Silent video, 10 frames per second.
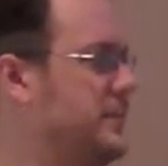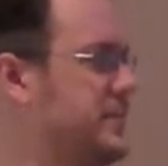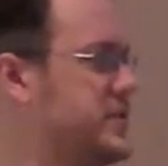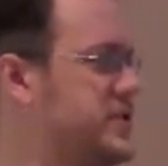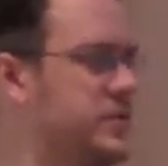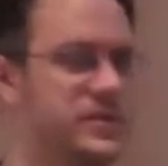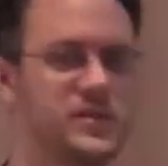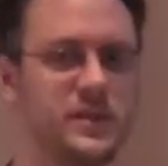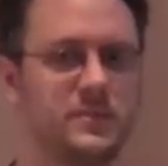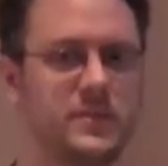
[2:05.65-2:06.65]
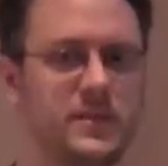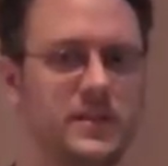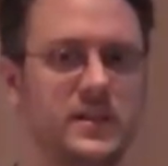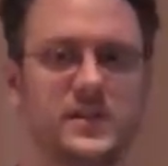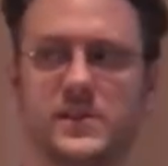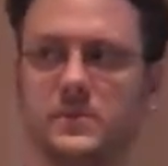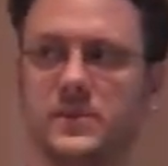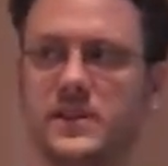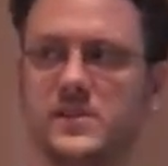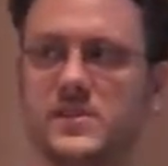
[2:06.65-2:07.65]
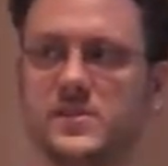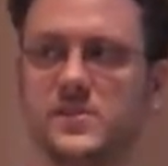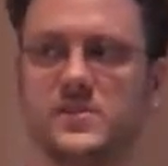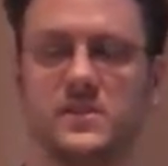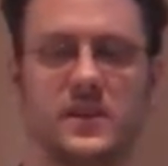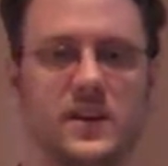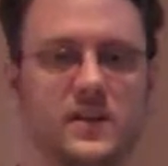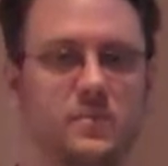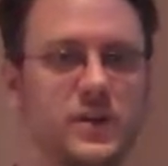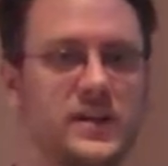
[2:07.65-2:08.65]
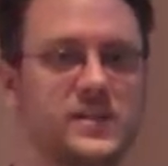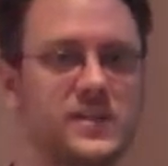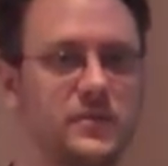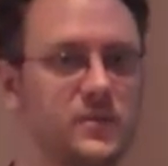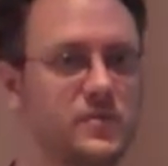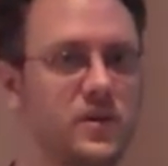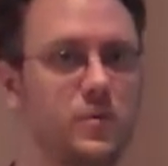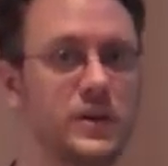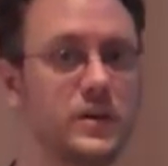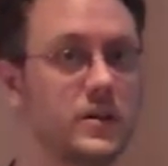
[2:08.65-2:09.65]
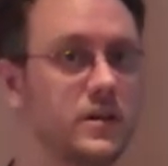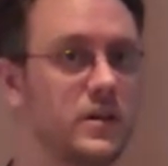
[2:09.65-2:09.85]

So in some places, the brightness levels are all weird,